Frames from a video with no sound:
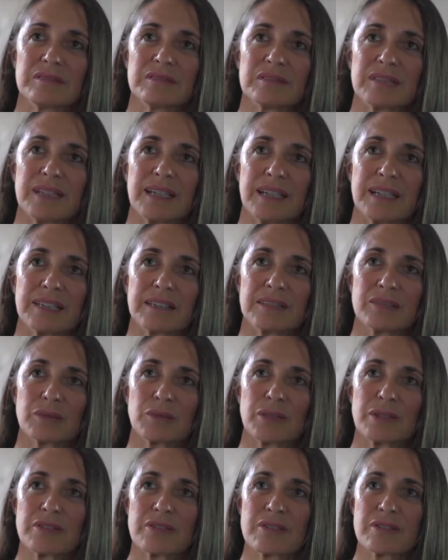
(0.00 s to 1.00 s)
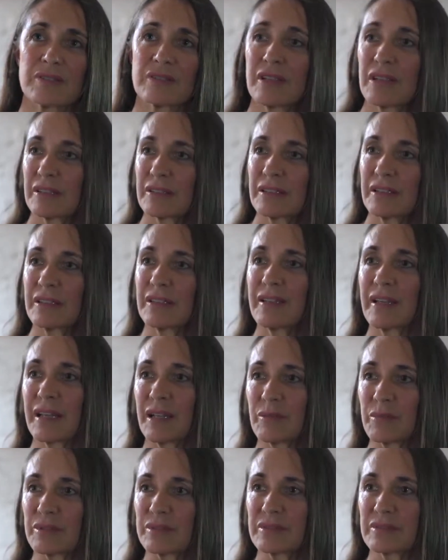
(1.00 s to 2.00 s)
that was not, didn't
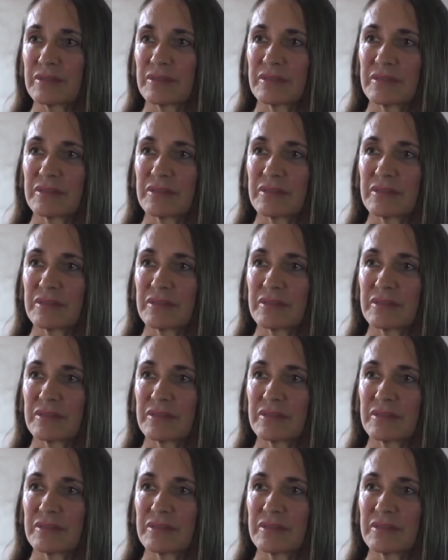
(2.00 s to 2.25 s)
happen.